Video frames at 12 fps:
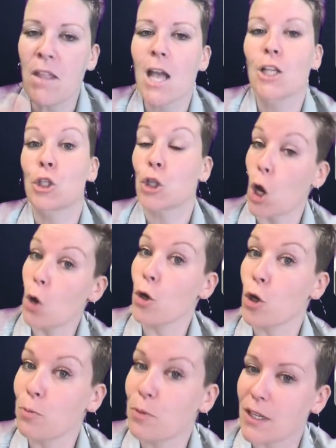So,
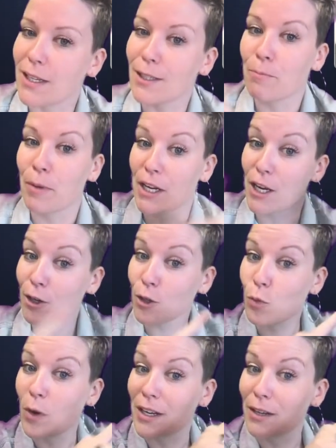oopsies. But
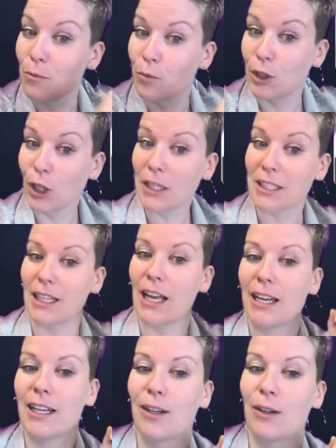here's what it looked
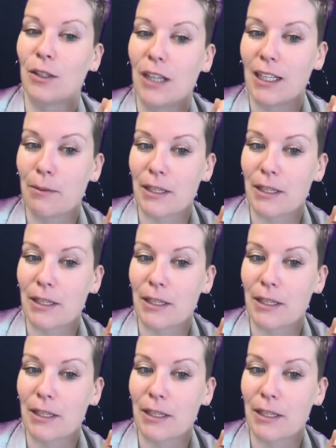like. Hold on, let me